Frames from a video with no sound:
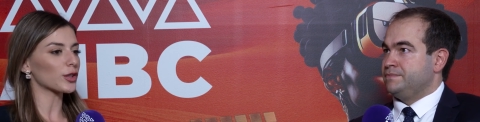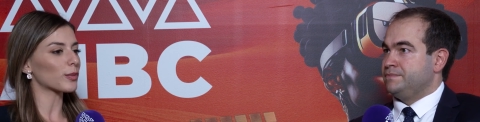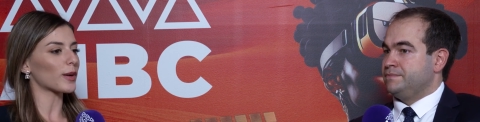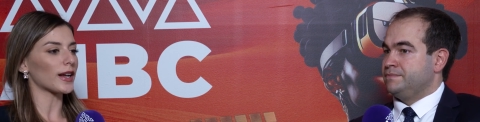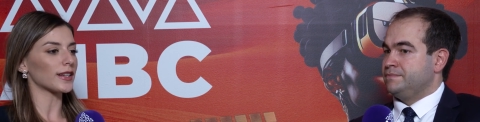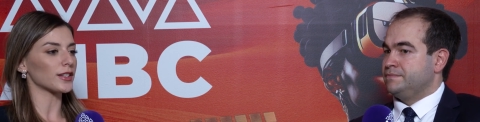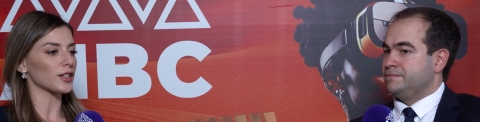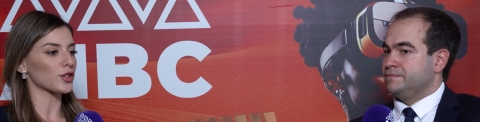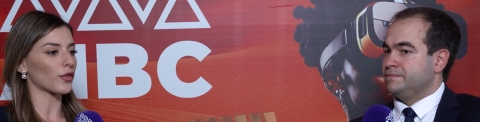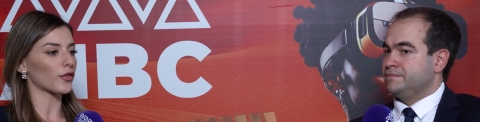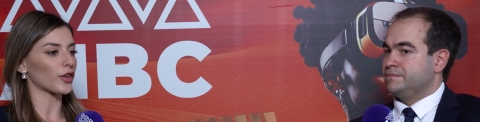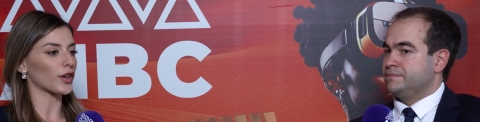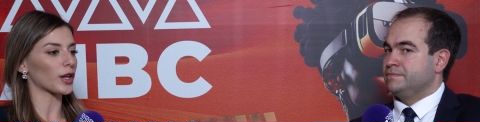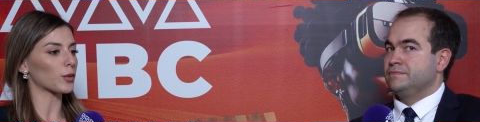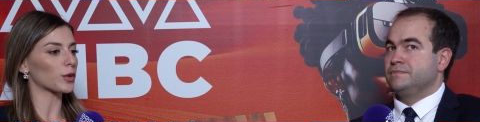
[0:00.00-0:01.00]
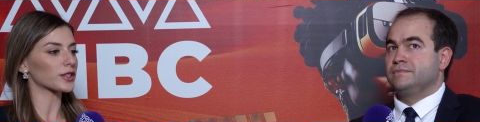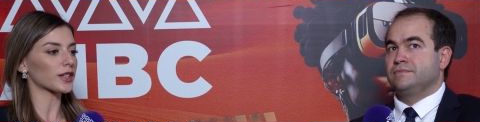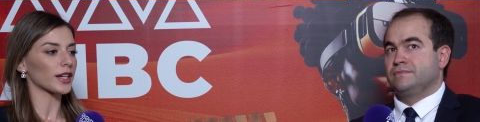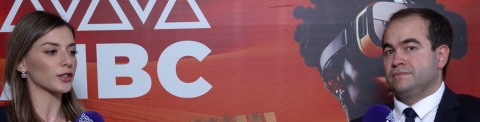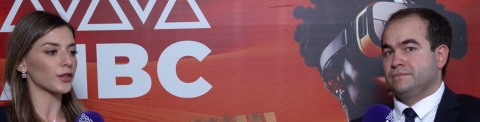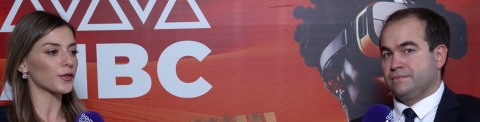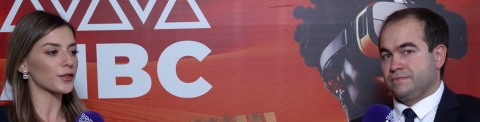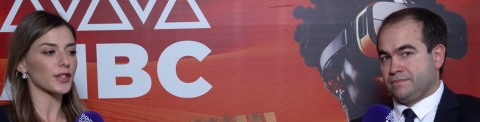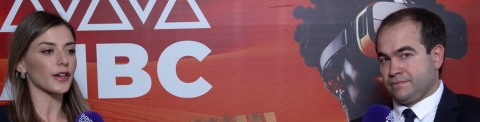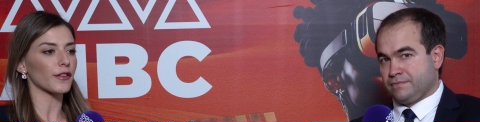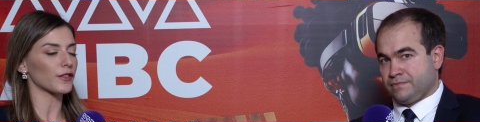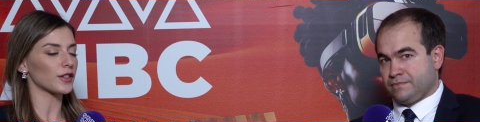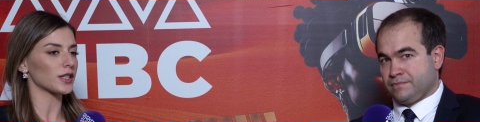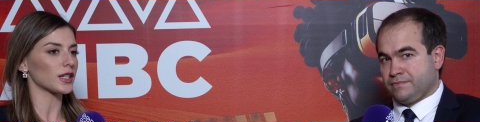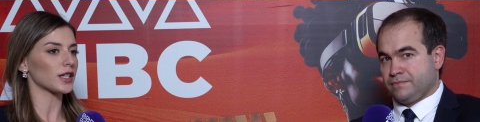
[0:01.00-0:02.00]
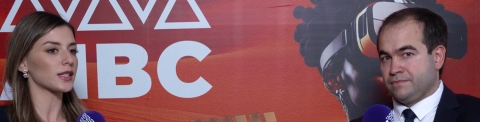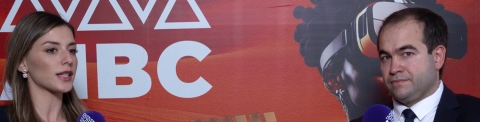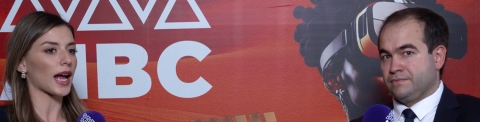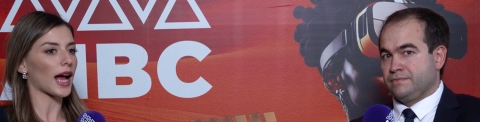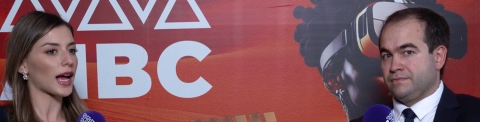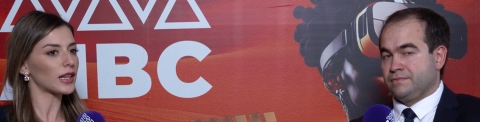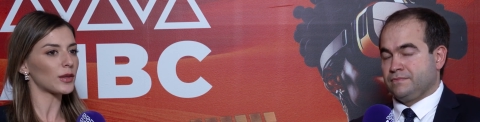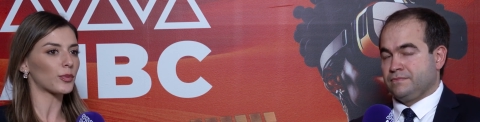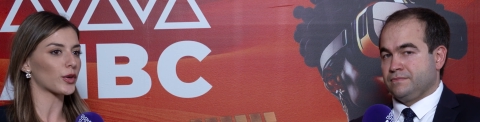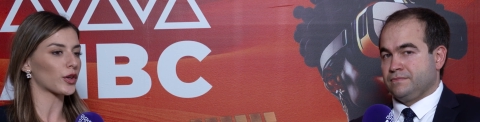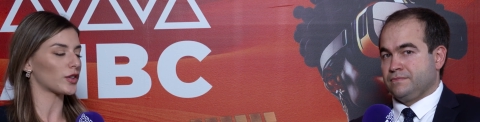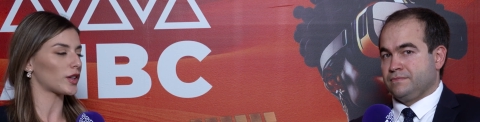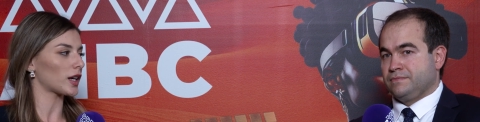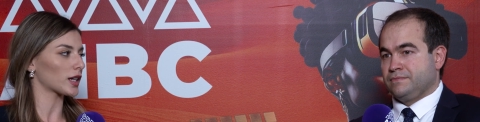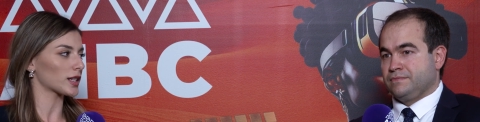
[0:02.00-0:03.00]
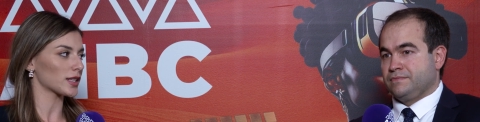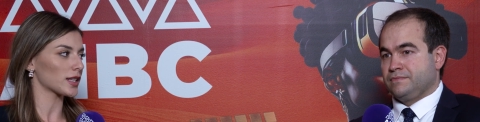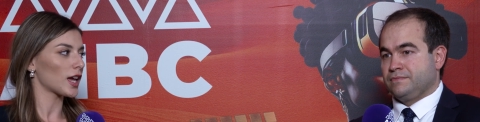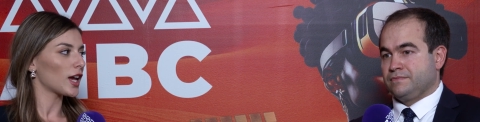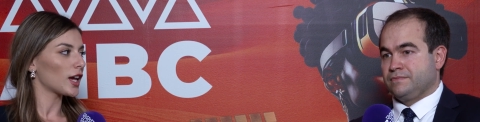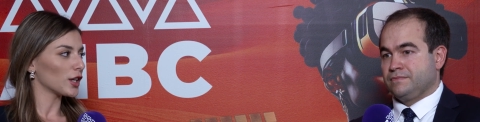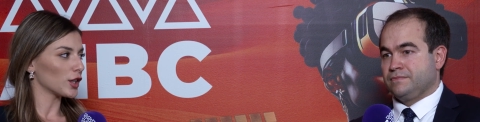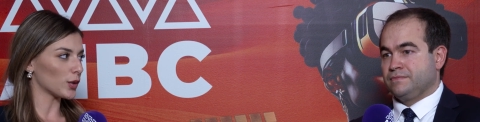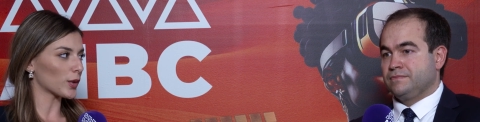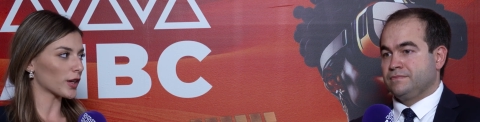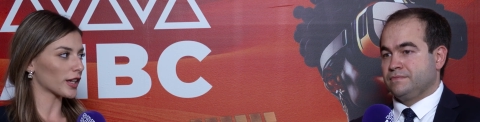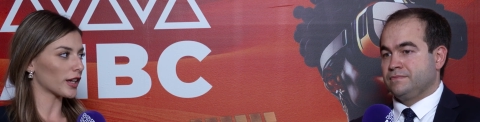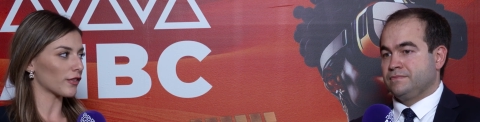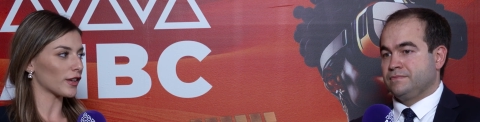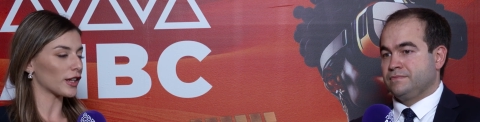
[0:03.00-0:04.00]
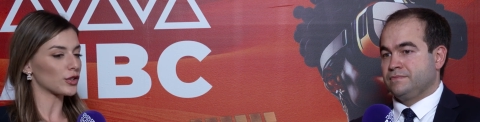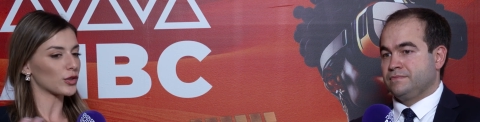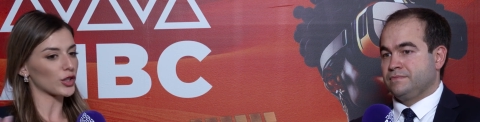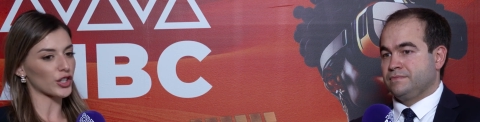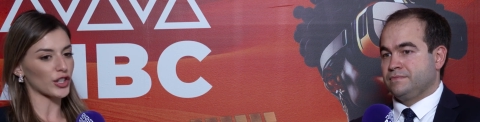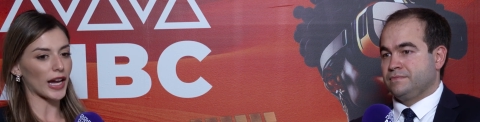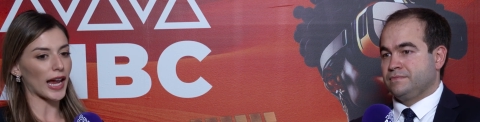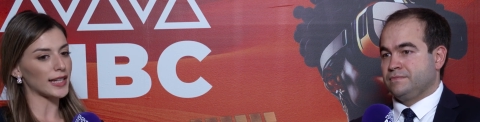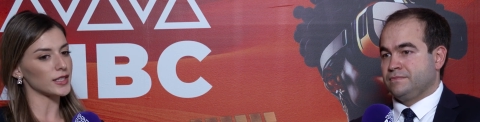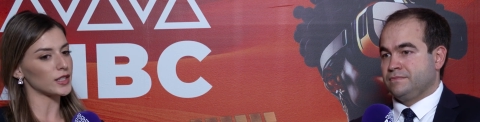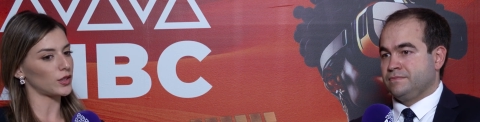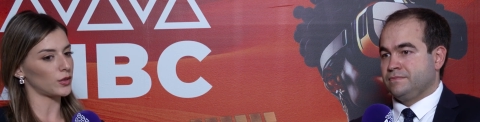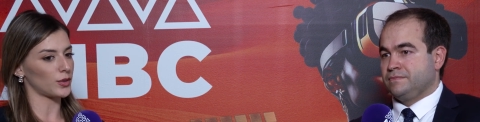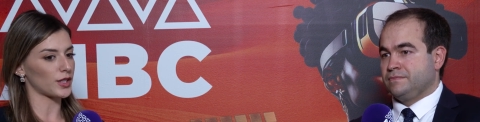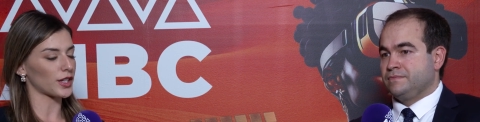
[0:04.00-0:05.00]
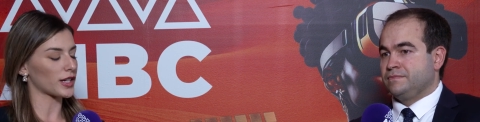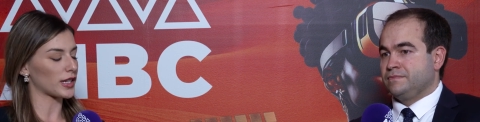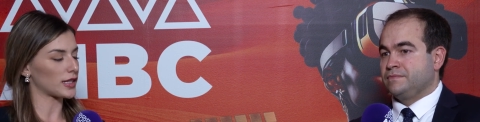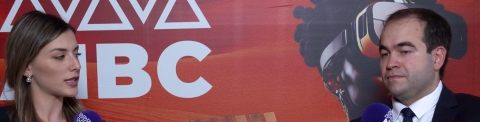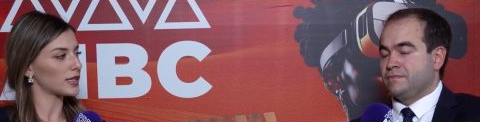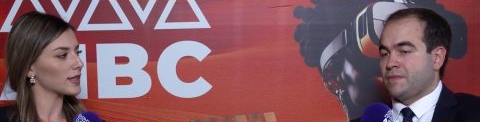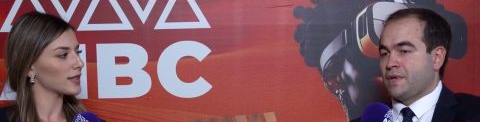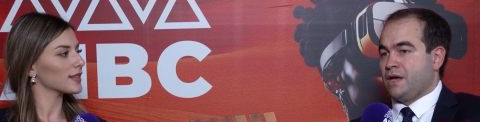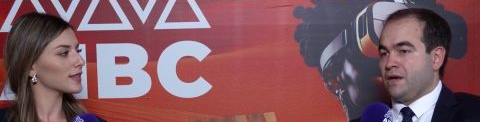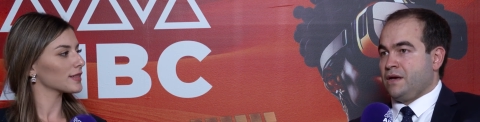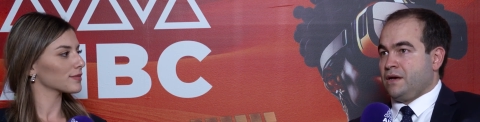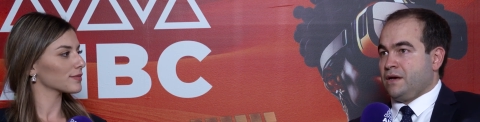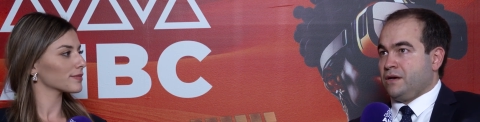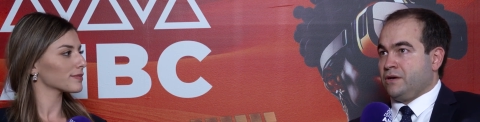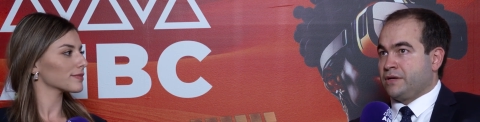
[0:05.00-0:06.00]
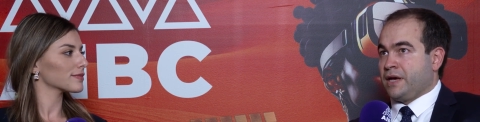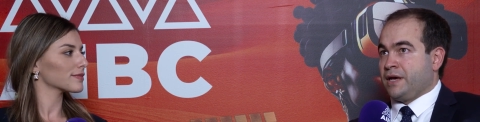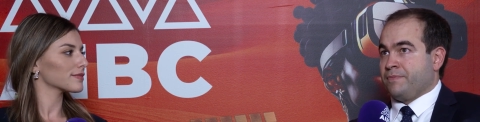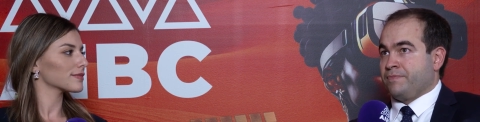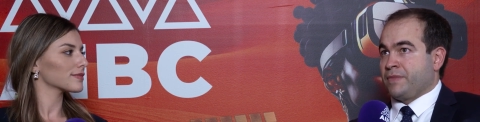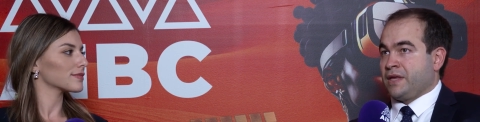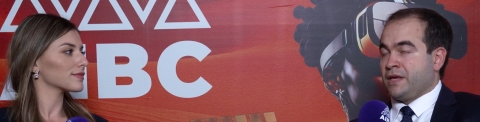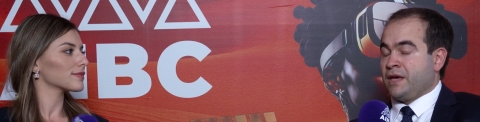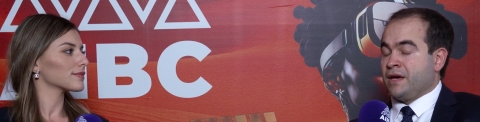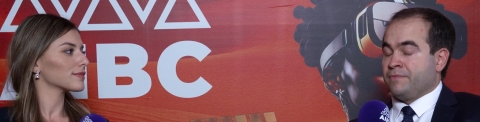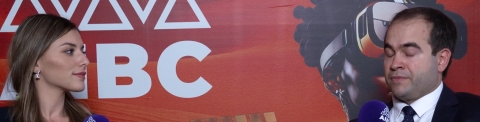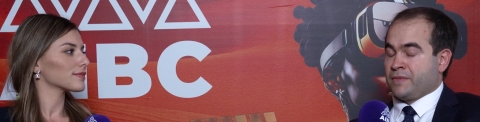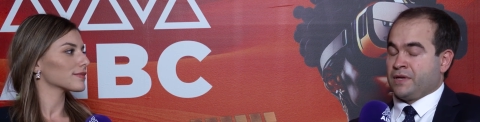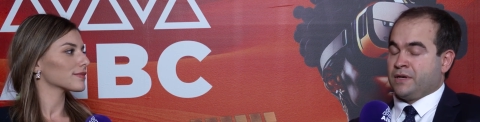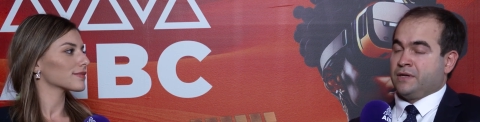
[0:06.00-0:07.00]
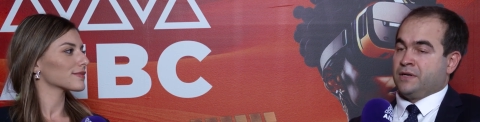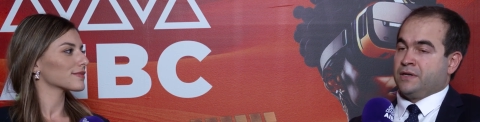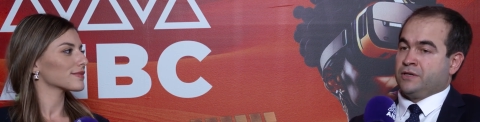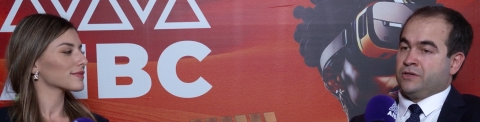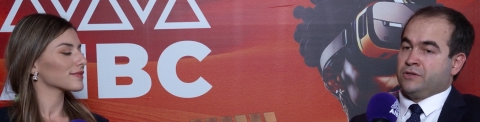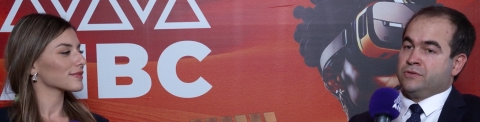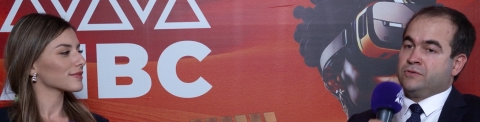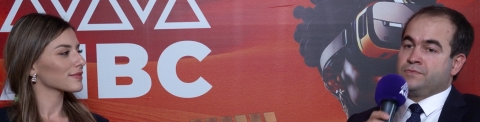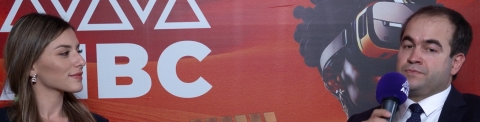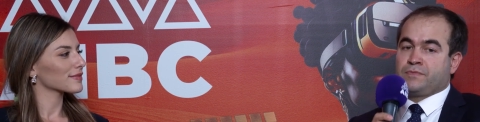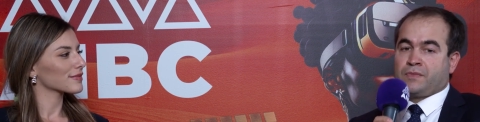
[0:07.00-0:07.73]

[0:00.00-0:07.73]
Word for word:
Speaker 1: your brand is offering, what kind of services and products you are giving to your end users.
Speaker 2: Okay, yeah, uh, you